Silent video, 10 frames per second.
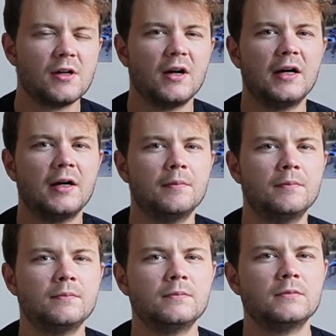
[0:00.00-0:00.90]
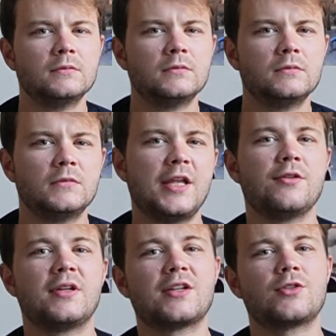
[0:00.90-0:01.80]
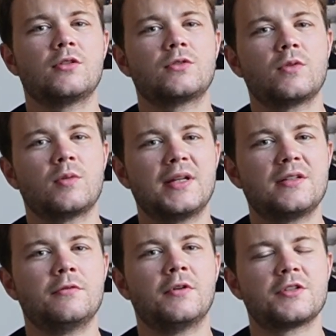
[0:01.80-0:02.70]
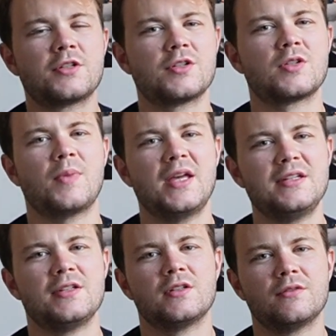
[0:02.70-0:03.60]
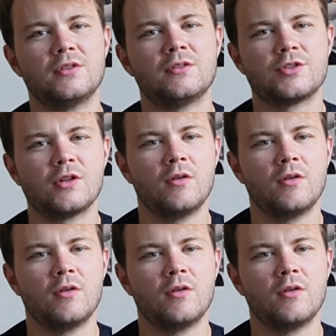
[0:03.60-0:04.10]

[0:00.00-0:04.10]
And you can get stocks with competitive advantages that pay decent dividends.